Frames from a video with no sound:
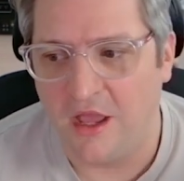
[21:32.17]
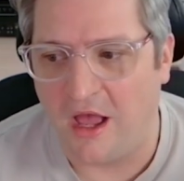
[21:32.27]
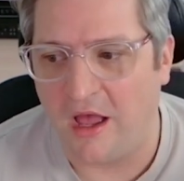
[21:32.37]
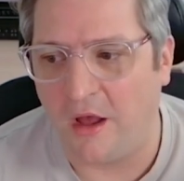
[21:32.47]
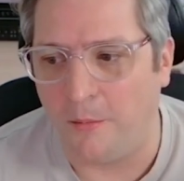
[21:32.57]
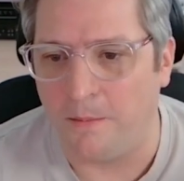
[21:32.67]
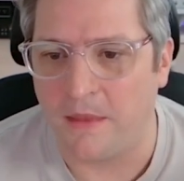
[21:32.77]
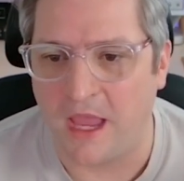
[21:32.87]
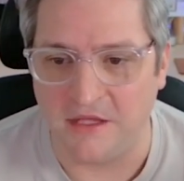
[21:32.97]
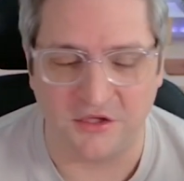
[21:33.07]

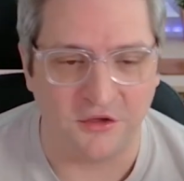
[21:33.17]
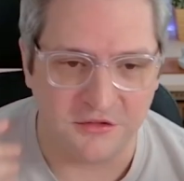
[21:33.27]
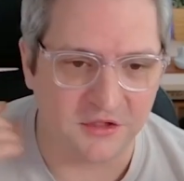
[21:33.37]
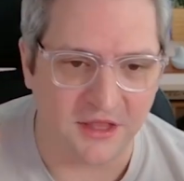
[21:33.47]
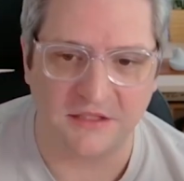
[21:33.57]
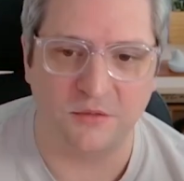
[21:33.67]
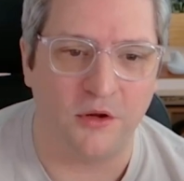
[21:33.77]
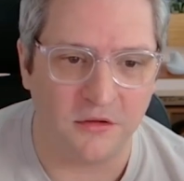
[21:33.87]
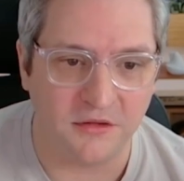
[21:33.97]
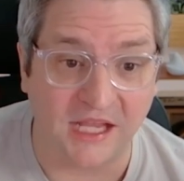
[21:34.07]
And so that's
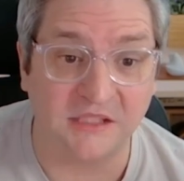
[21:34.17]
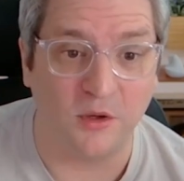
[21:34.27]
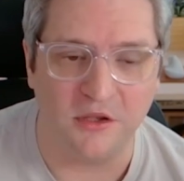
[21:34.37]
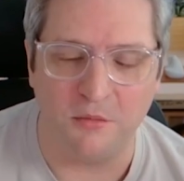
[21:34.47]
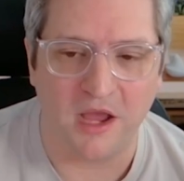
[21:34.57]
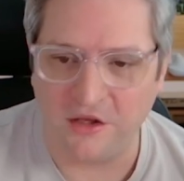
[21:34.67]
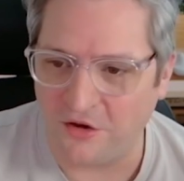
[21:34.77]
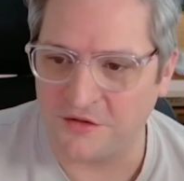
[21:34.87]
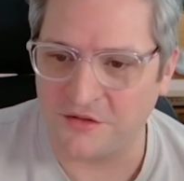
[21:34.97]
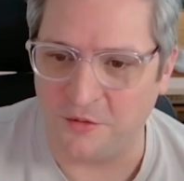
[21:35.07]
where your mind
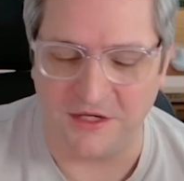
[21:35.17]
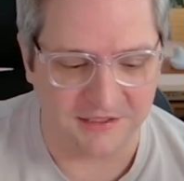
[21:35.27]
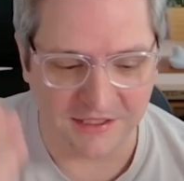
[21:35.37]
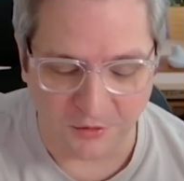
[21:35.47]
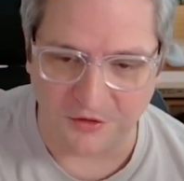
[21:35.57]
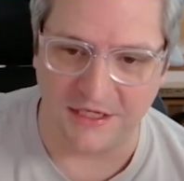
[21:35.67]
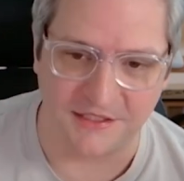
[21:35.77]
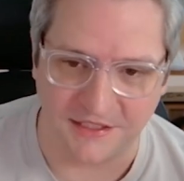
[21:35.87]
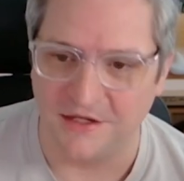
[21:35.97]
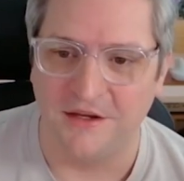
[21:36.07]
goes to when you see all
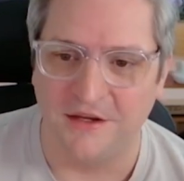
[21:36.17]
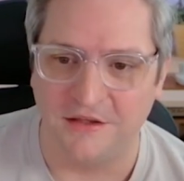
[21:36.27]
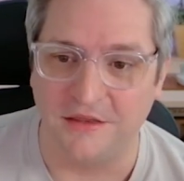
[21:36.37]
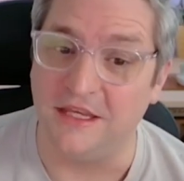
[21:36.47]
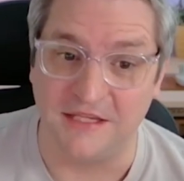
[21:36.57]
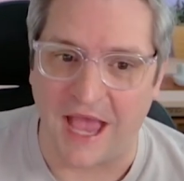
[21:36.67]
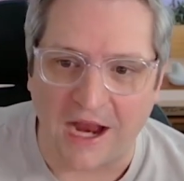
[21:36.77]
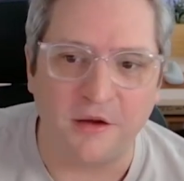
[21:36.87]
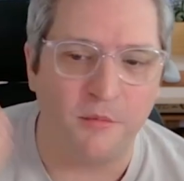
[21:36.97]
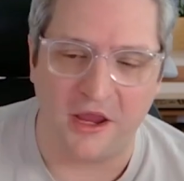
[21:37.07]
these
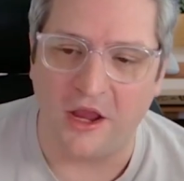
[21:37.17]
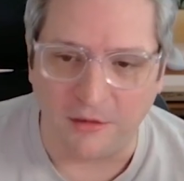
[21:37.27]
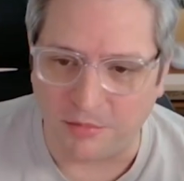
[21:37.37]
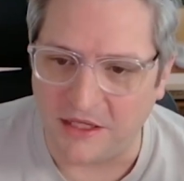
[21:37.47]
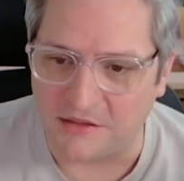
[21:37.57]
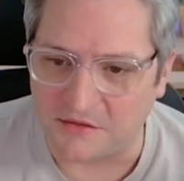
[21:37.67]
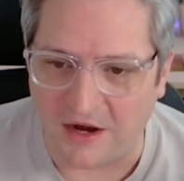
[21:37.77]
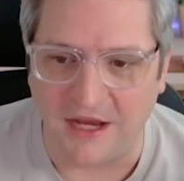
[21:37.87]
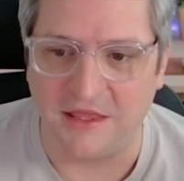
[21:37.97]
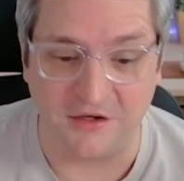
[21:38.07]
Akamai IPs,
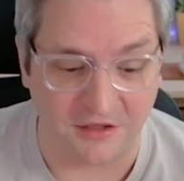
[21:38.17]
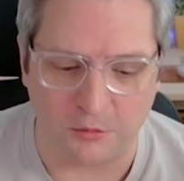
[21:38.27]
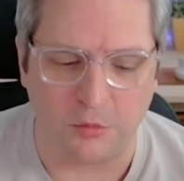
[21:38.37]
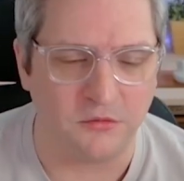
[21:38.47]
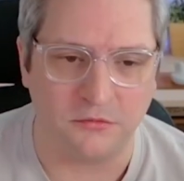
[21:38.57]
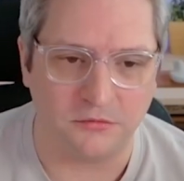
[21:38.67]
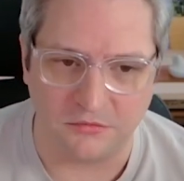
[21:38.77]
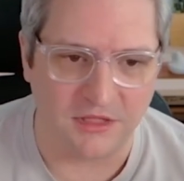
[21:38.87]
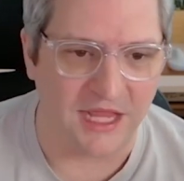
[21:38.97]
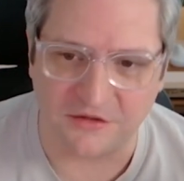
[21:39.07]
right? Then you're like, well,
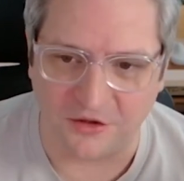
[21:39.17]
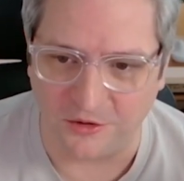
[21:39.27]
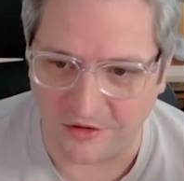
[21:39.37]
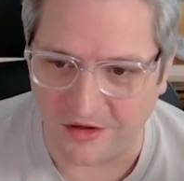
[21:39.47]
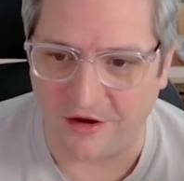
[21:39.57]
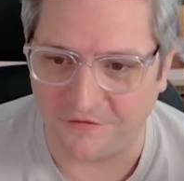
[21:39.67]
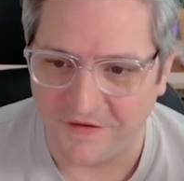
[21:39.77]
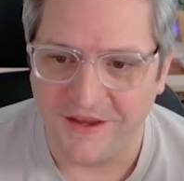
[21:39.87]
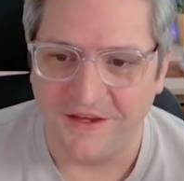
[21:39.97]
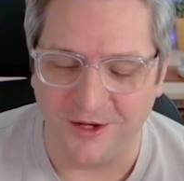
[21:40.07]
that's not good enough.
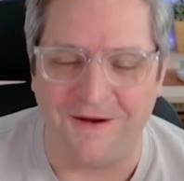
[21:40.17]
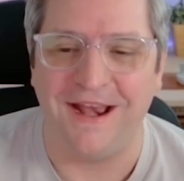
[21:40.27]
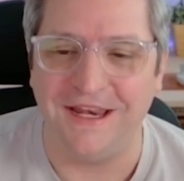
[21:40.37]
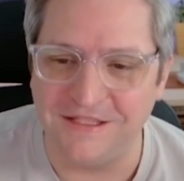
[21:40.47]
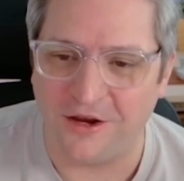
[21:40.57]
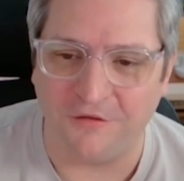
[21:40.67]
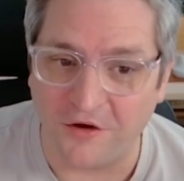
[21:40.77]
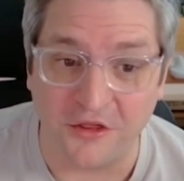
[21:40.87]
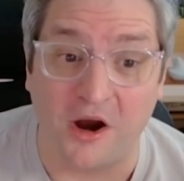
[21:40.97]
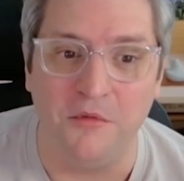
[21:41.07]
I need to go
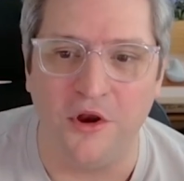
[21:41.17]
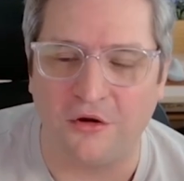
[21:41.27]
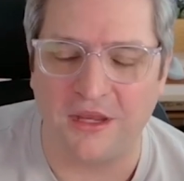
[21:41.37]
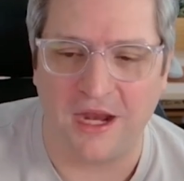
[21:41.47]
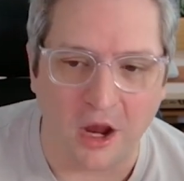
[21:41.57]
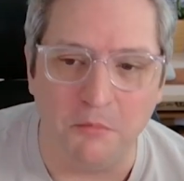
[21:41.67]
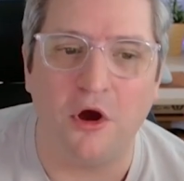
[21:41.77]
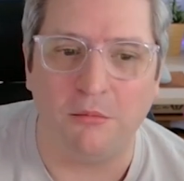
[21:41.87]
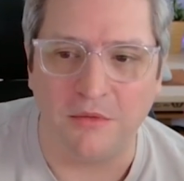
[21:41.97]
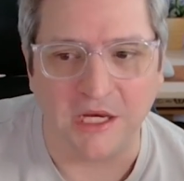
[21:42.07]
further. I'm
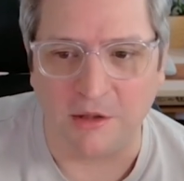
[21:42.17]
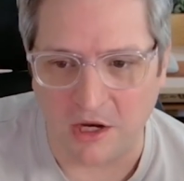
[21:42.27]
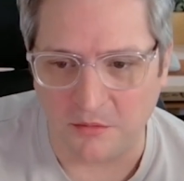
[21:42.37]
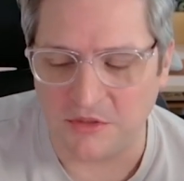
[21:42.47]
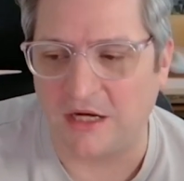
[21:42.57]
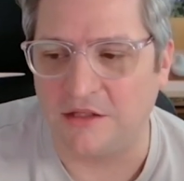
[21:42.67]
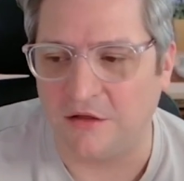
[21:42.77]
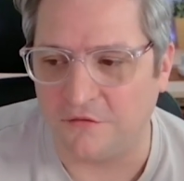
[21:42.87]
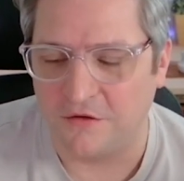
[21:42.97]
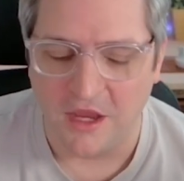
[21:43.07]
not meeting my
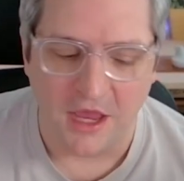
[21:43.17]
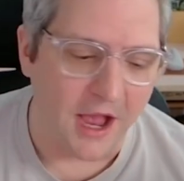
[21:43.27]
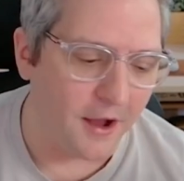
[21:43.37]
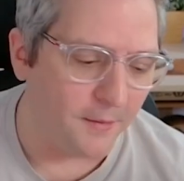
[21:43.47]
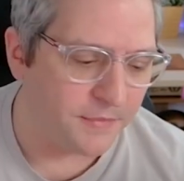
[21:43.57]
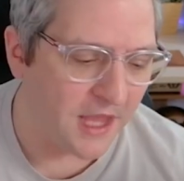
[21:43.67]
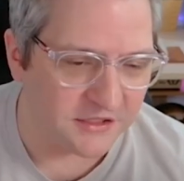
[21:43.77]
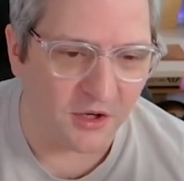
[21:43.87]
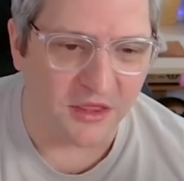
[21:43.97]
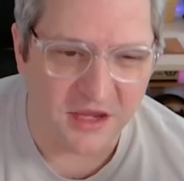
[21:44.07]
objective. And
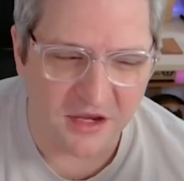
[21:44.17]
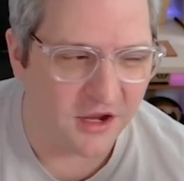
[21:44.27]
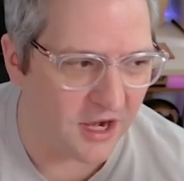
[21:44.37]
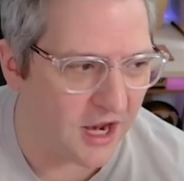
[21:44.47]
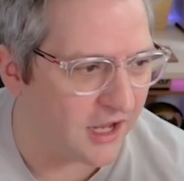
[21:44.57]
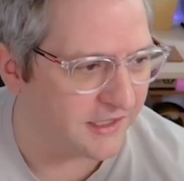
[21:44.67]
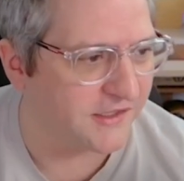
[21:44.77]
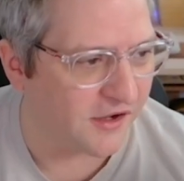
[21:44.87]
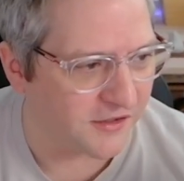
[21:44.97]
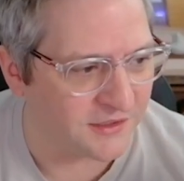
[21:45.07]
so I think it kind of
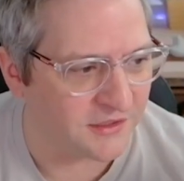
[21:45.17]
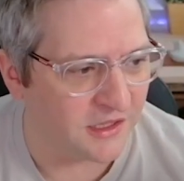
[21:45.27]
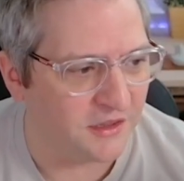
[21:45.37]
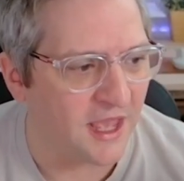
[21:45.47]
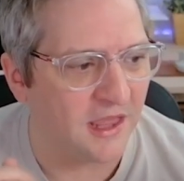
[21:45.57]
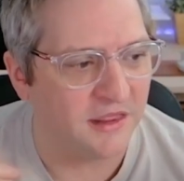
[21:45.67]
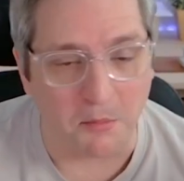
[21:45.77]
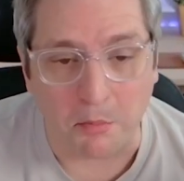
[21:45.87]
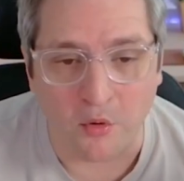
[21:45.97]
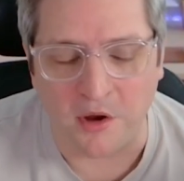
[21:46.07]
underscores
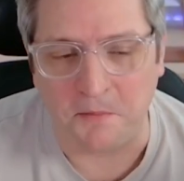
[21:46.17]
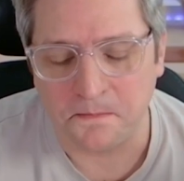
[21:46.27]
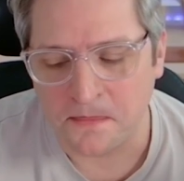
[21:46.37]
that point.